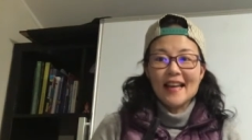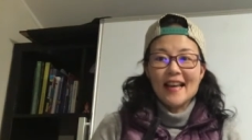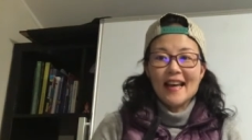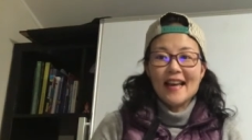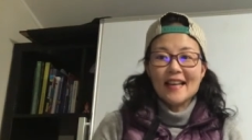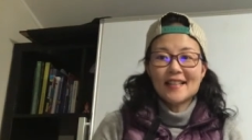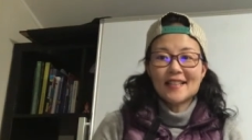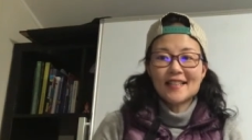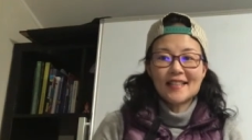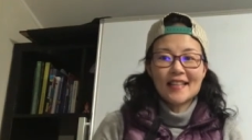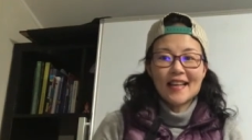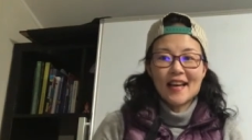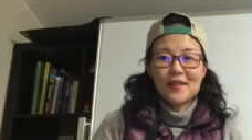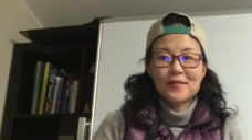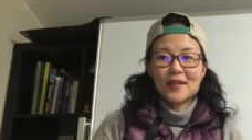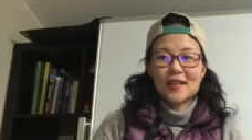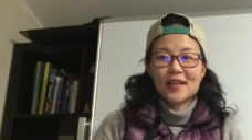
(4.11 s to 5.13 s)
and today
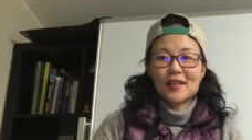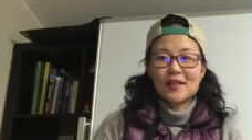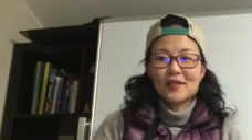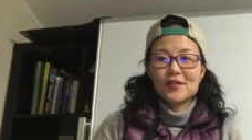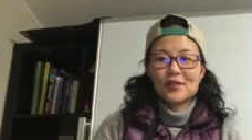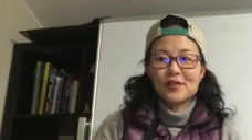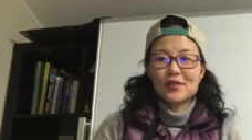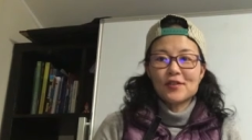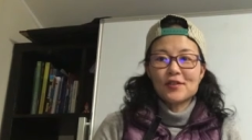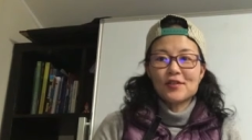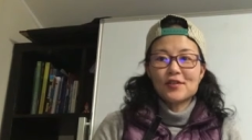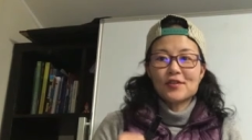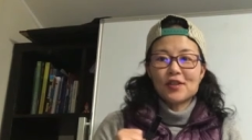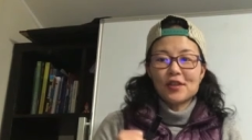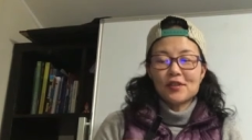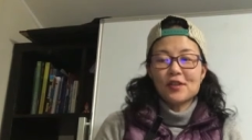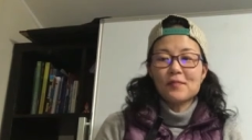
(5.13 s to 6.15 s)
we're going to do
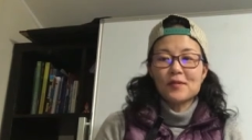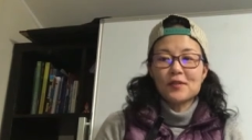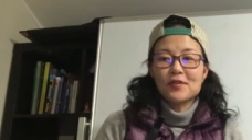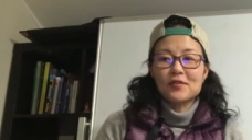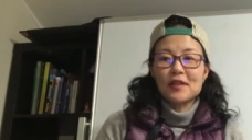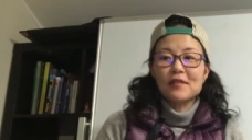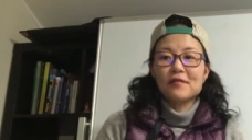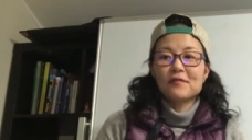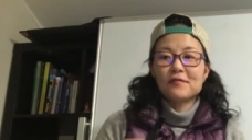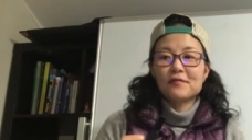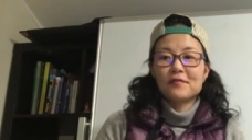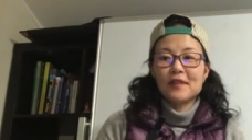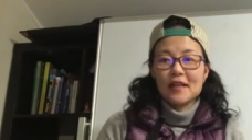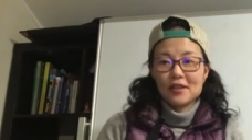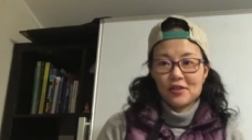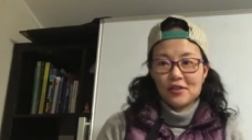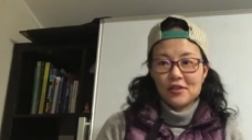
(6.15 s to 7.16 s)
trigonometric
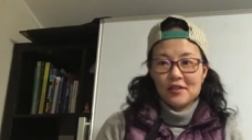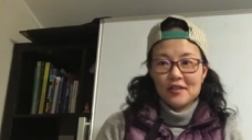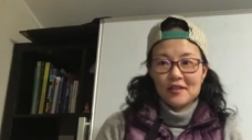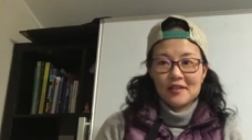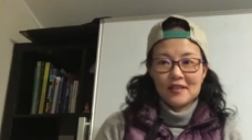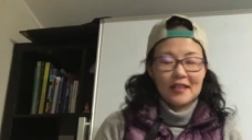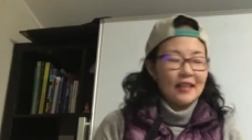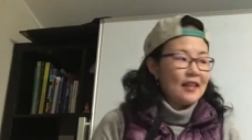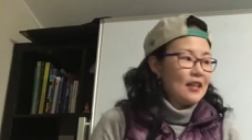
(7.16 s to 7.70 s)
functions.